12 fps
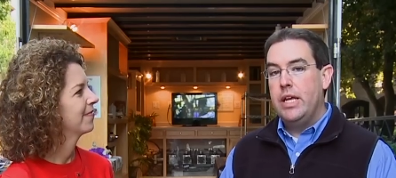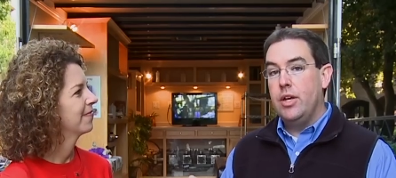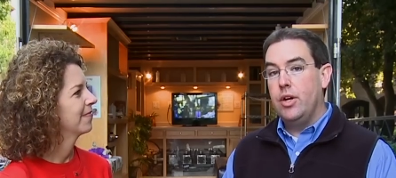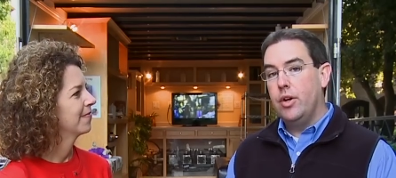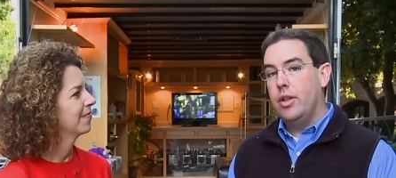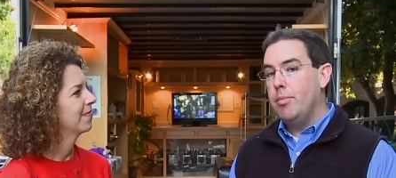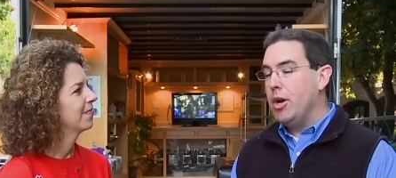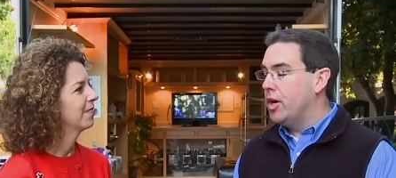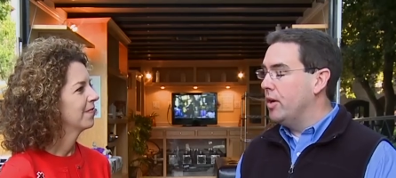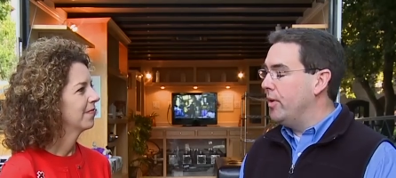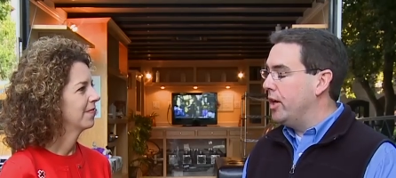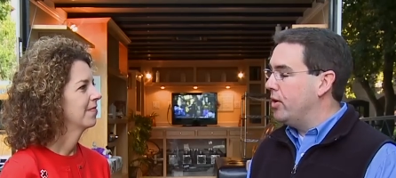Speaker 1: you can go to the
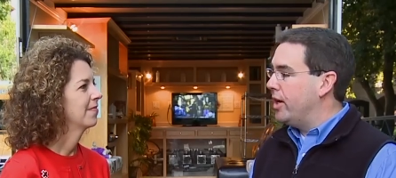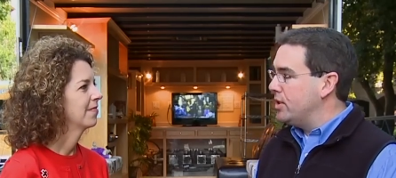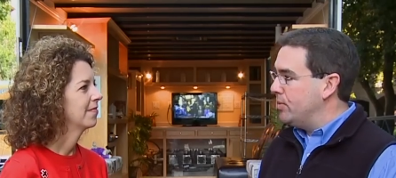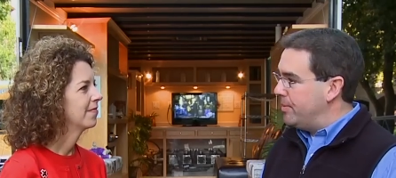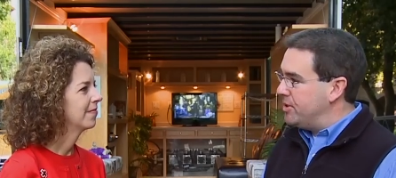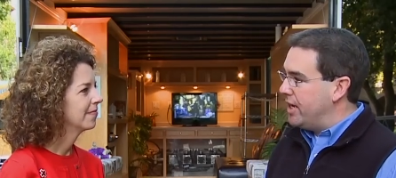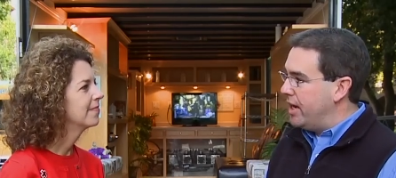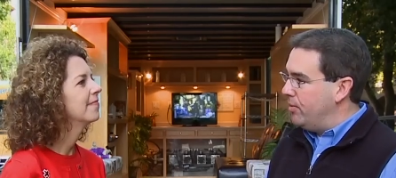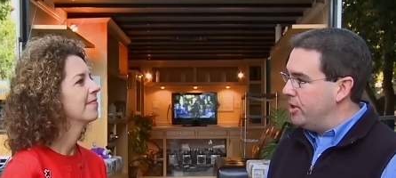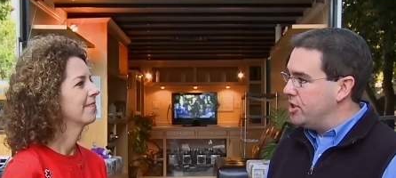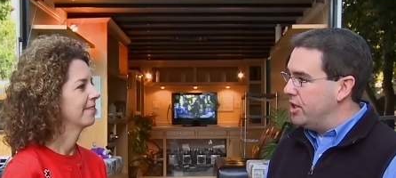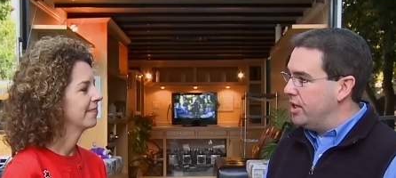American Red Cross website,
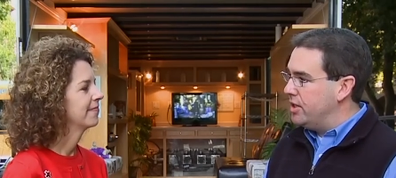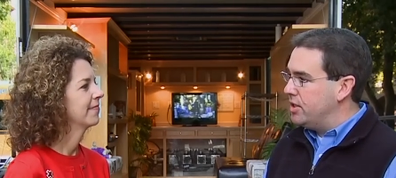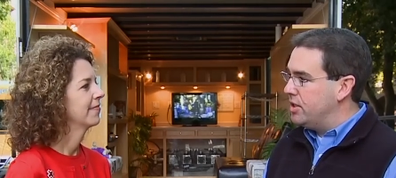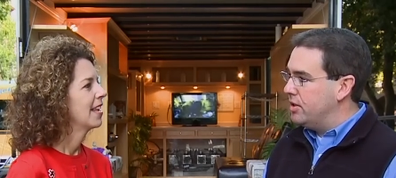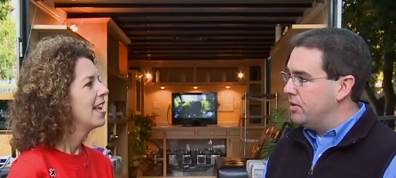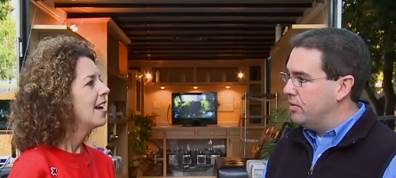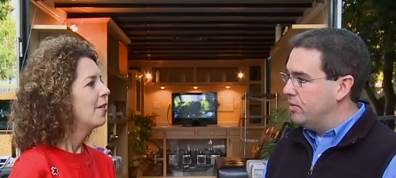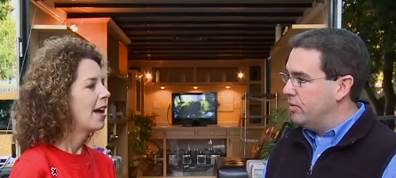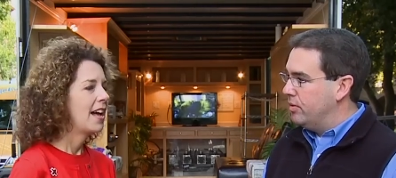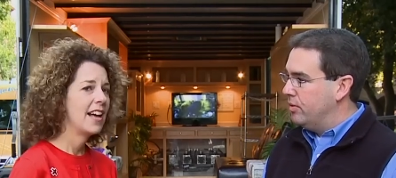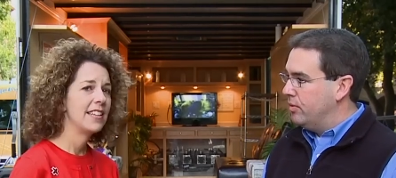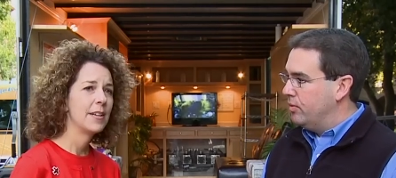which is
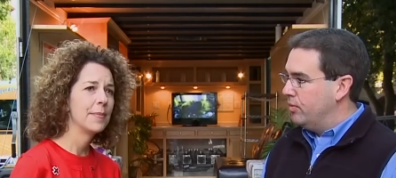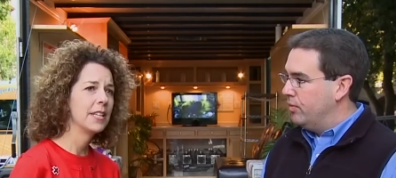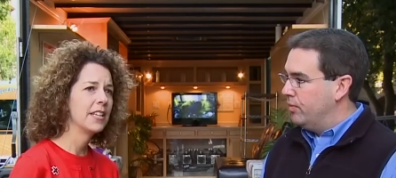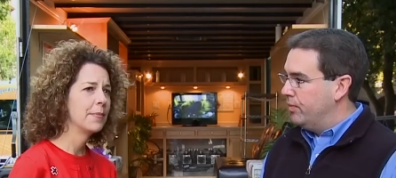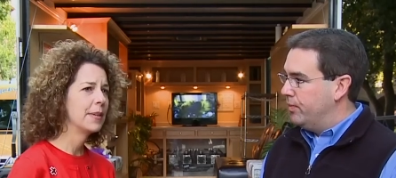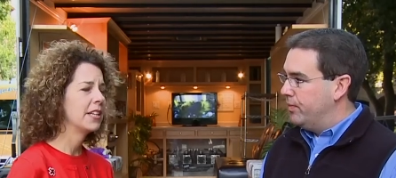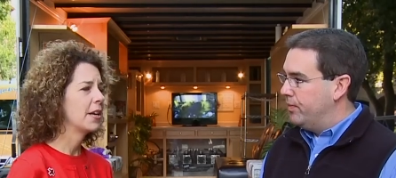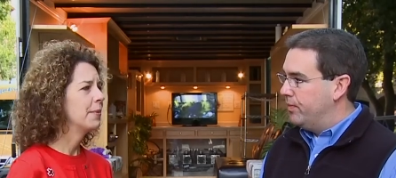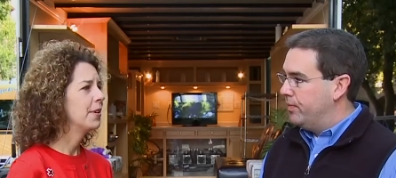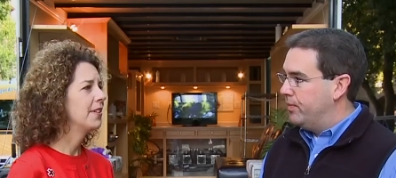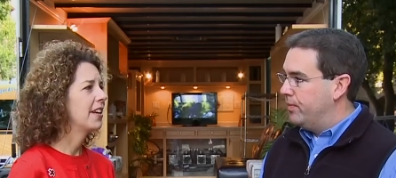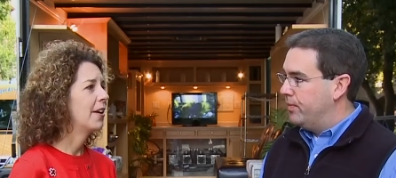
Speaker 2: uh,
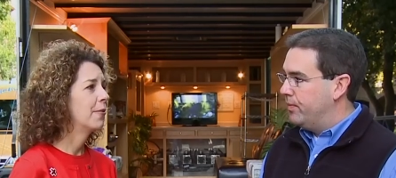www.redcrosscrc.org.